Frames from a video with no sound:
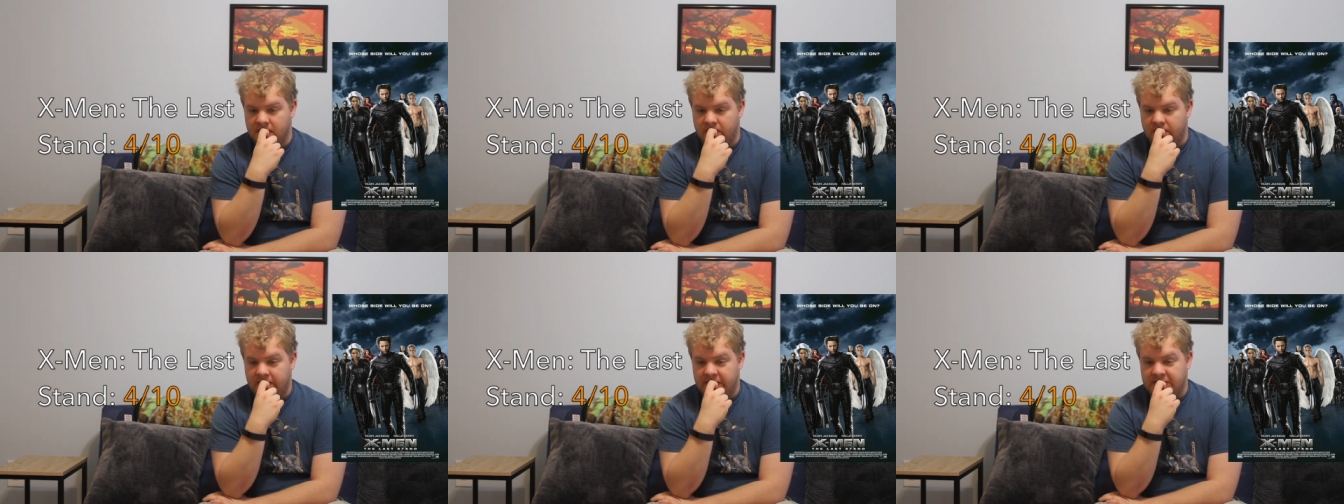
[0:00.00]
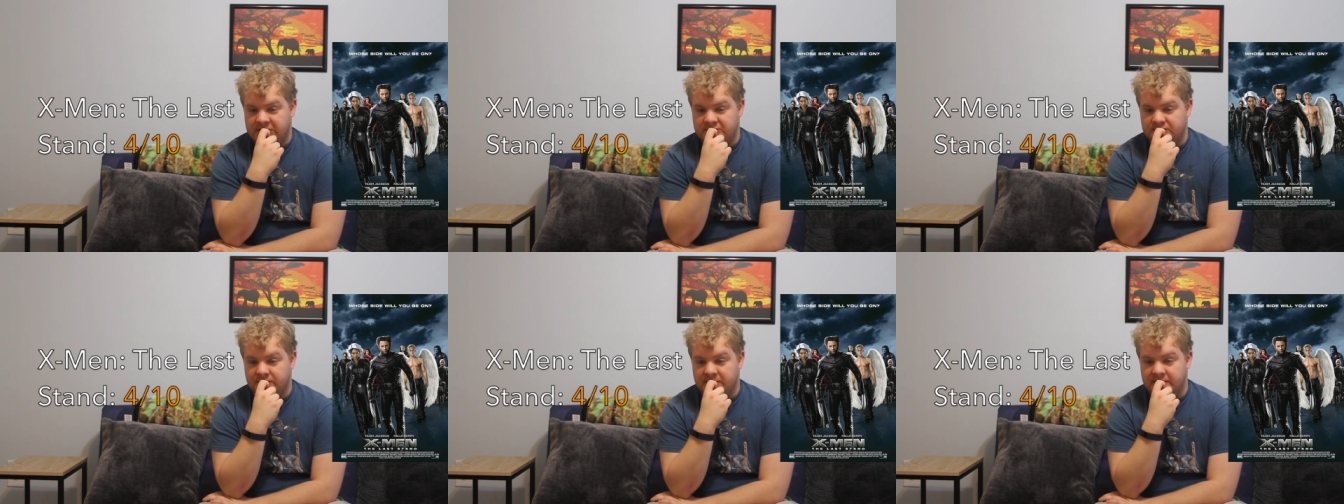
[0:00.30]

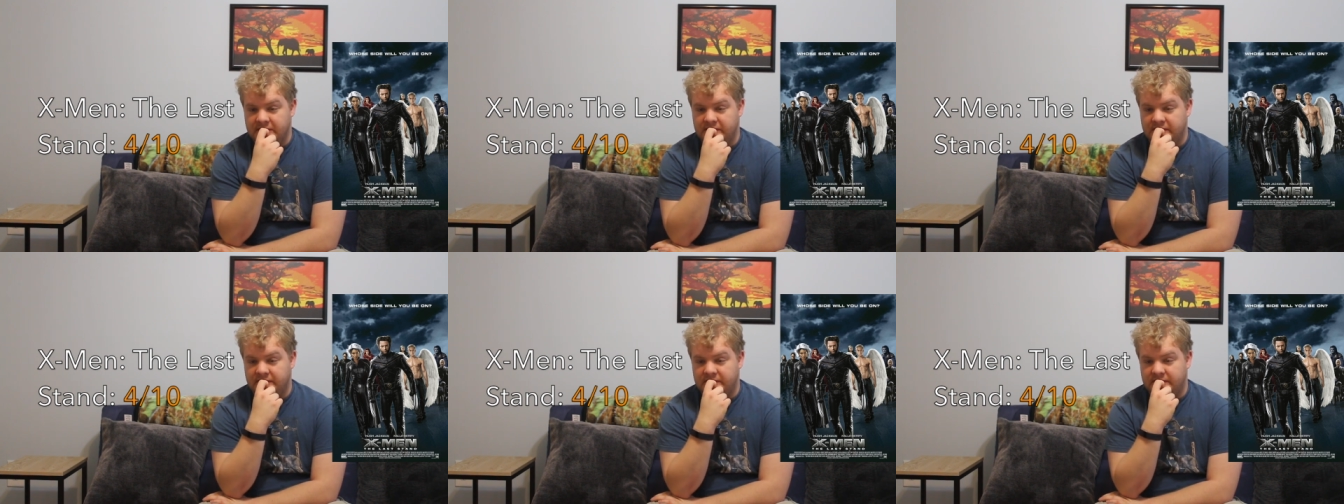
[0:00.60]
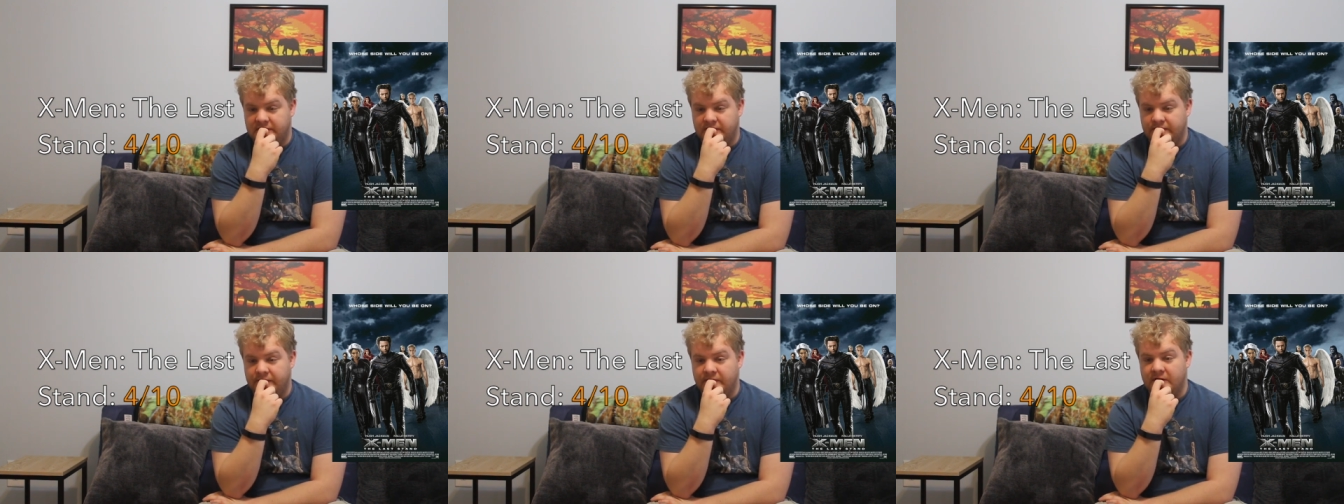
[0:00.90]
which
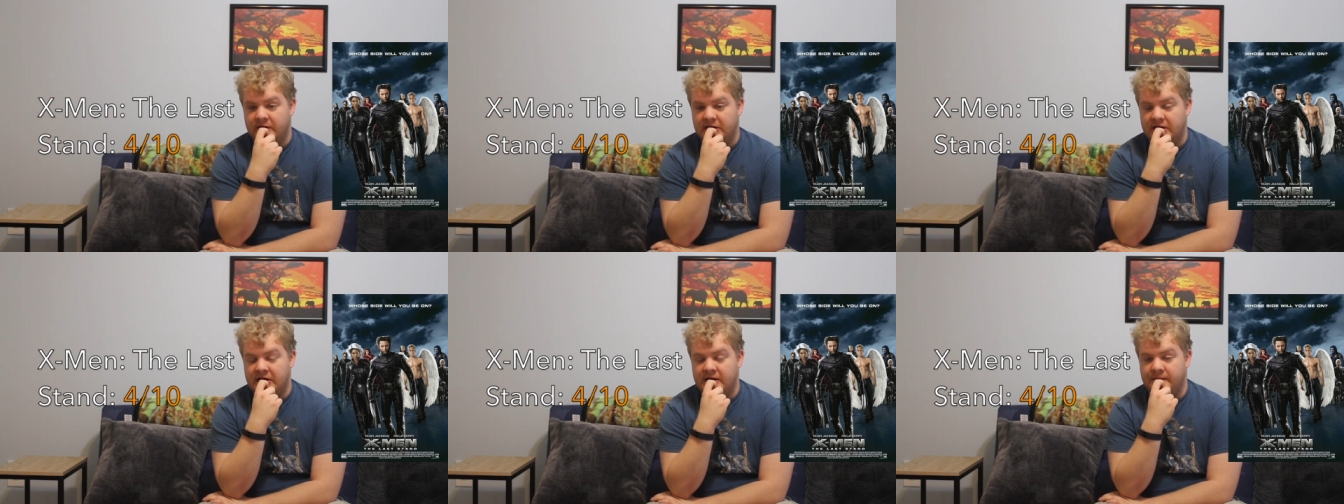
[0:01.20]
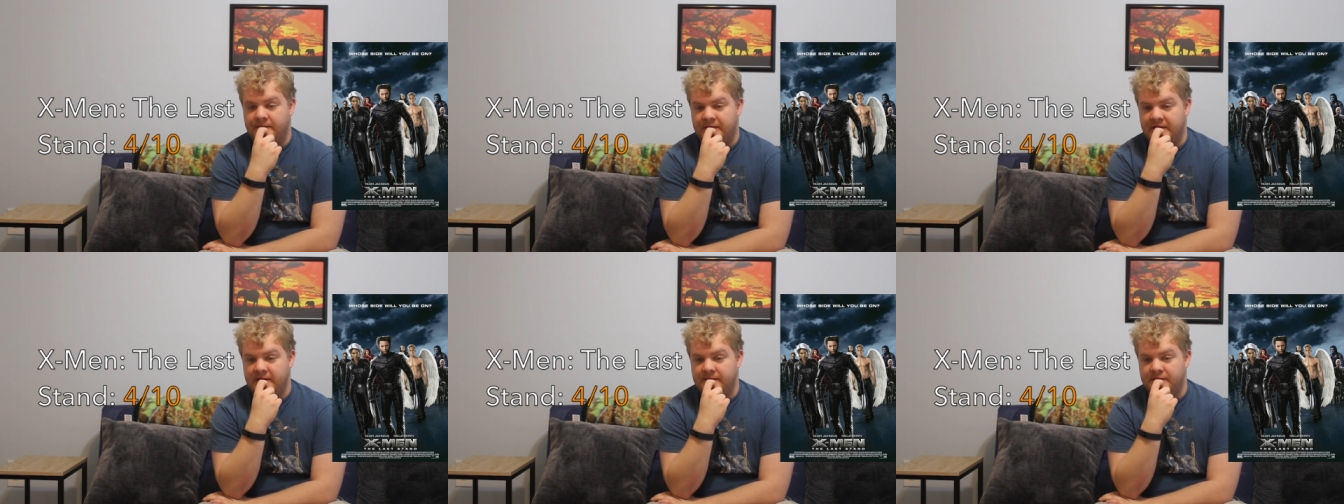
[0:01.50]
was, for a lot
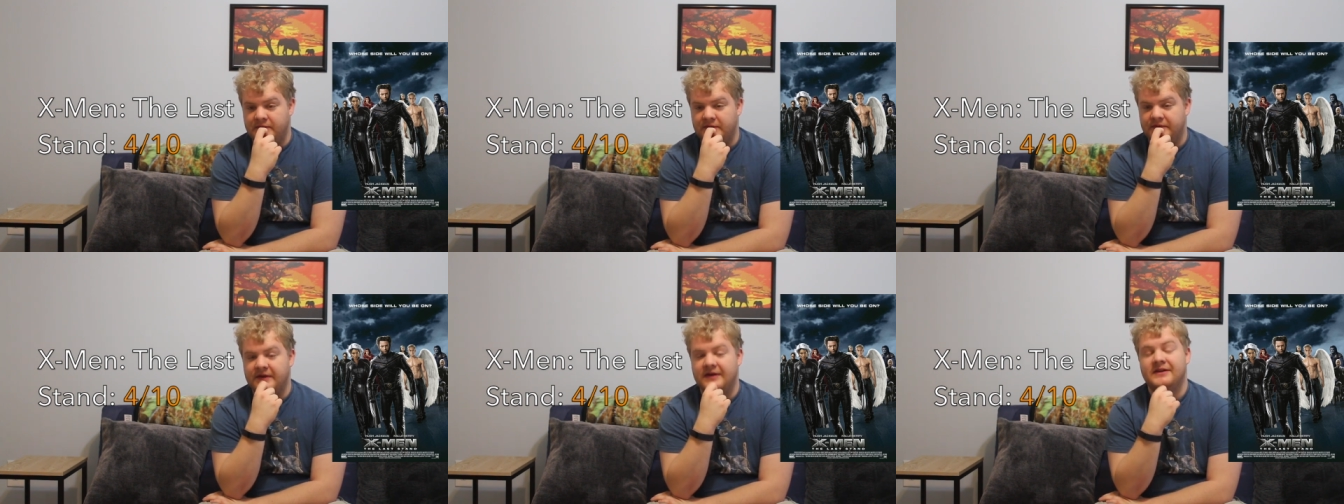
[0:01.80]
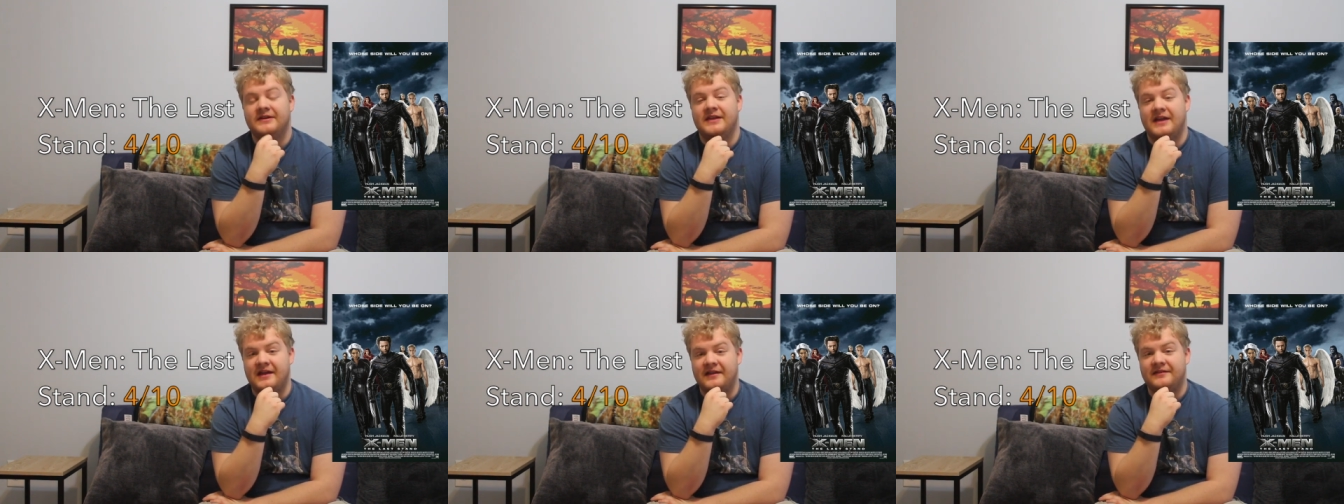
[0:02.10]
of people,
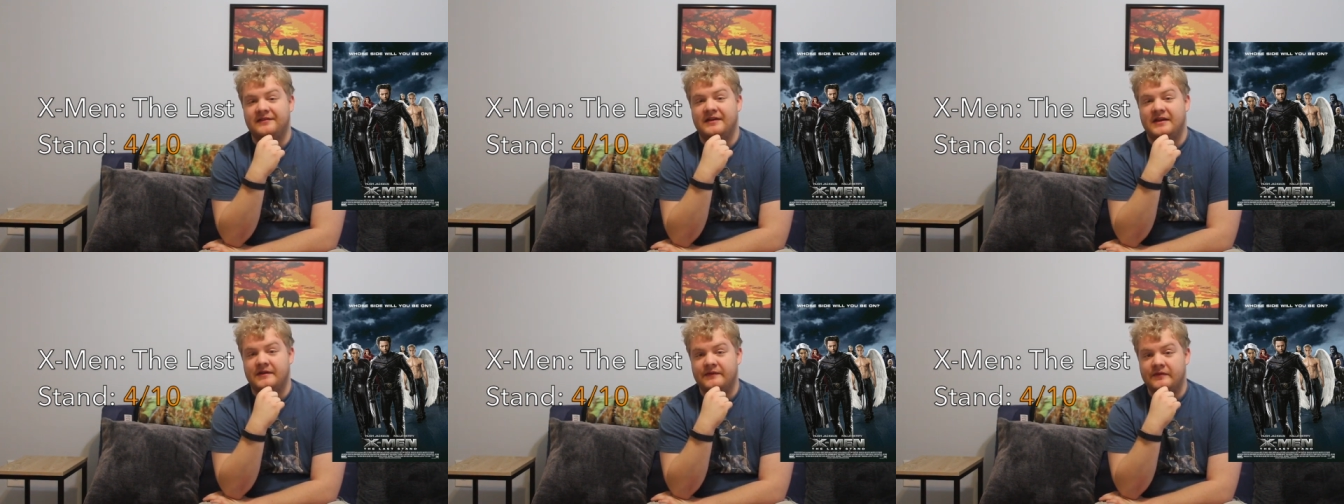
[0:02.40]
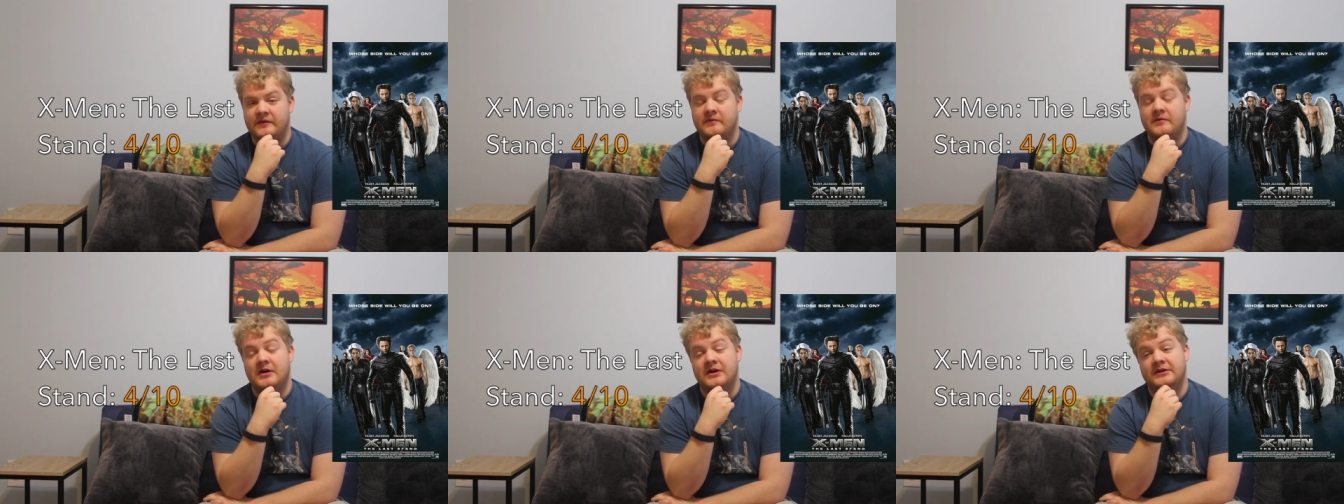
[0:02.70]
their last stand
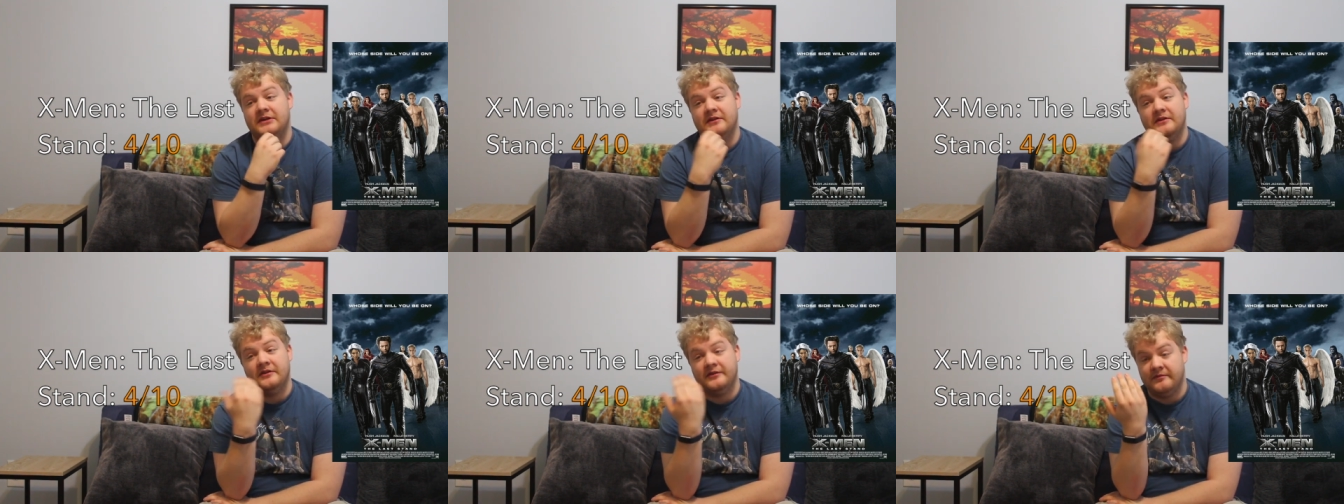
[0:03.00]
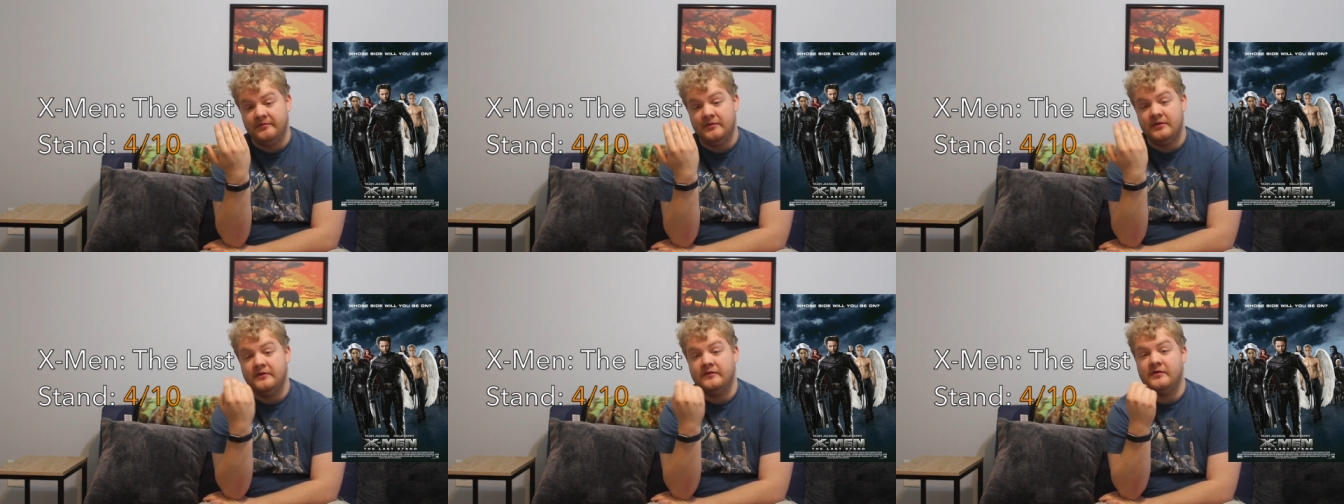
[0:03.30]
for watching
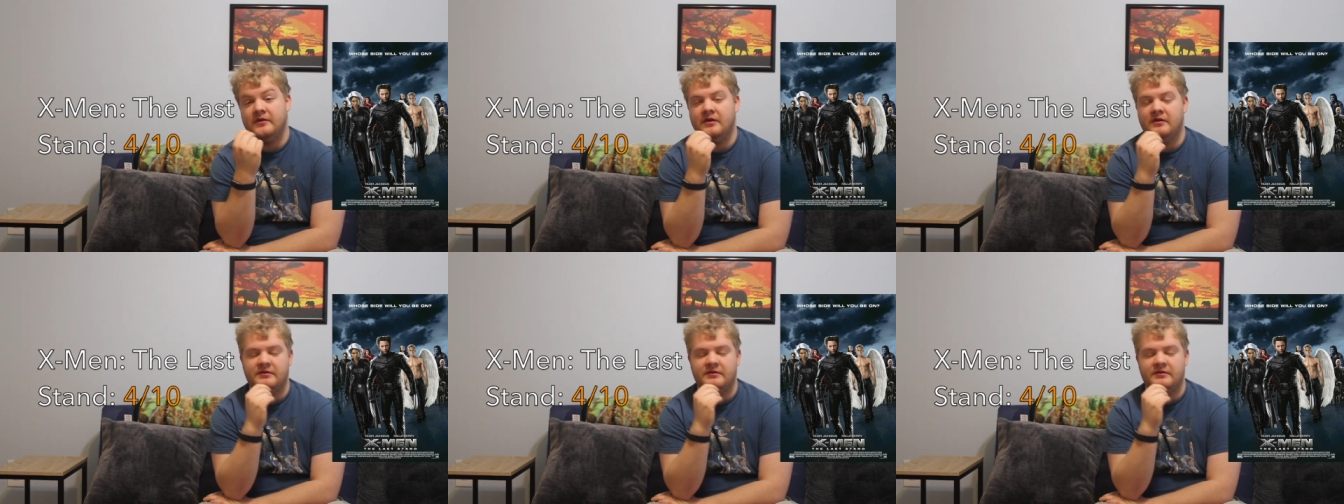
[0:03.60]
this movie.